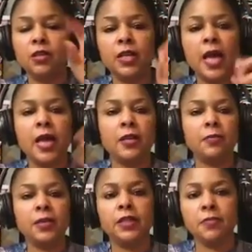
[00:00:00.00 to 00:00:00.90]

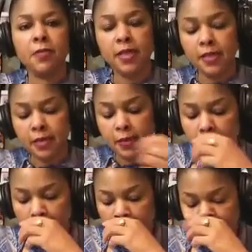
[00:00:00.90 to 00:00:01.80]
accountability method.
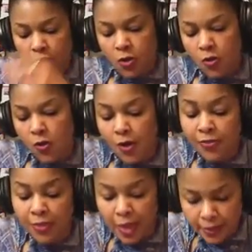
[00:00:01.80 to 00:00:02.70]
So
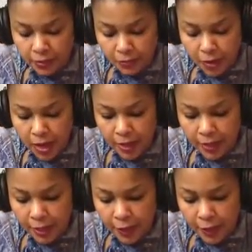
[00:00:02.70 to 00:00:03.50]
that is my